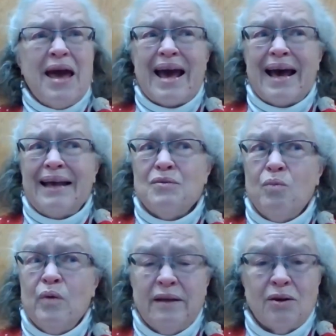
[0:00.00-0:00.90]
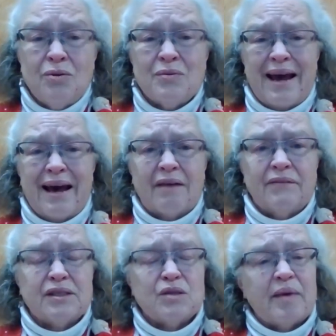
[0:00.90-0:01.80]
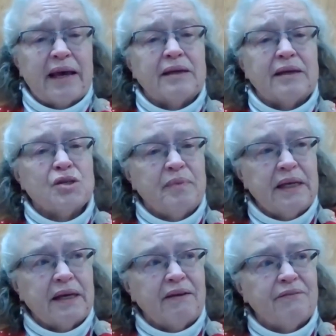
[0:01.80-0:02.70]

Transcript: And we don't have a Spanish speaking